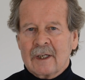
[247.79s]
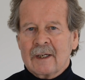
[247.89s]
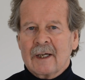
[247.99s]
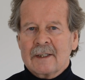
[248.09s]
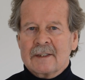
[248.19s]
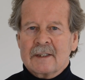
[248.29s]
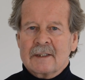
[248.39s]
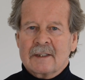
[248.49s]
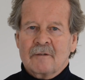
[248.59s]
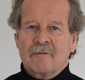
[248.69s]
the
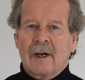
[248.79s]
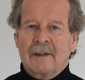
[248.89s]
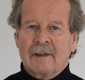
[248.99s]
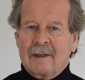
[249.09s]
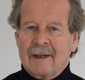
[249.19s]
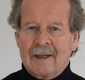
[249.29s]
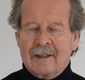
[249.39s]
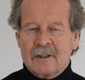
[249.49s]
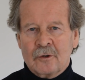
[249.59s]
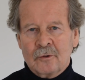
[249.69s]
Nazis that finally
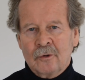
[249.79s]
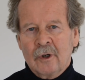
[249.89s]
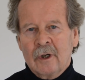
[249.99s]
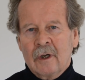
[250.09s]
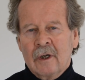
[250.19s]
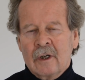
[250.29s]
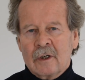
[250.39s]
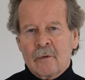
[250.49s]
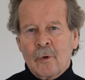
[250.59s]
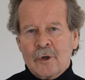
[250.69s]
led to
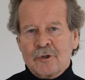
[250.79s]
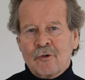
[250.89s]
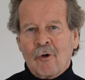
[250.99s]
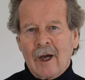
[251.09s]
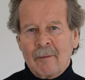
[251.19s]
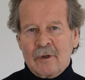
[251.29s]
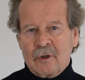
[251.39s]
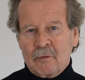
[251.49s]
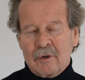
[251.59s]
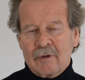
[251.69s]
the worst crime in
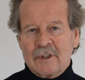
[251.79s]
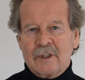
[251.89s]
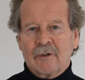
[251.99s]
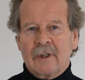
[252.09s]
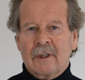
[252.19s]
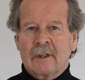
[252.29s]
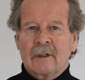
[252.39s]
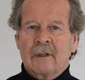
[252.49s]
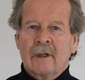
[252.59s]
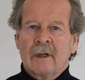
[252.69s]
human history,
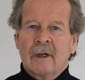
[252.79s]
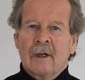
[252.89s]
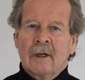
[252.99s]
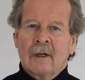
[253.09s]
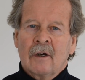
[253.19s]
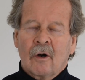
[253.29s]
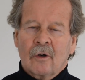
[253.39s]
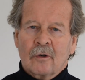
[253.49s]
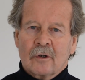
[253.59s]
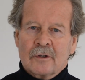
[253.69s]
the
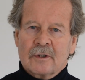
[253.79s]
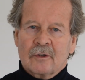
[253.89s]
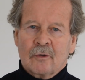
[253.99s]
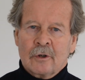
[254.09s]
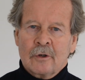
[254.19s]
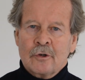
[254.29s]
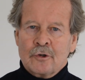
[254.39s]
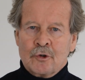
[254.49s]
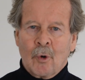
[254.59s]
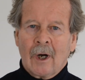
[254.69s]
Holocaust or
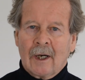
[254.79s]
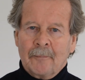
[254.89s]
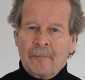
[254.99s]
Shoah.